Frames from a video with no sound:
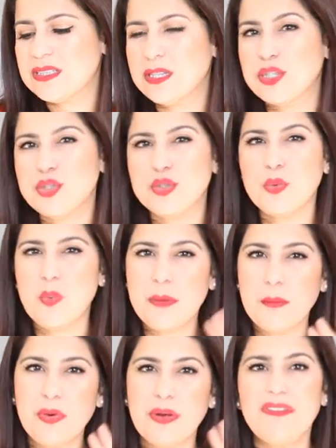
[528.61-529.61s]
stick to the
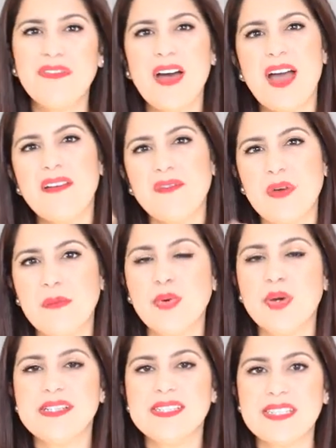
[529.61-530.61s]
1.5,
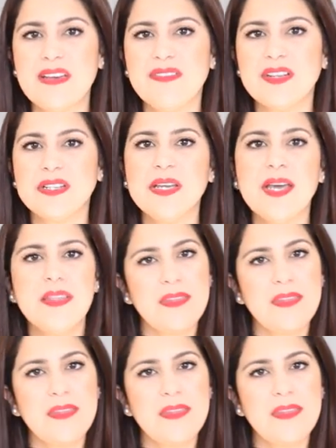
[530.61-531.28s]
1.7.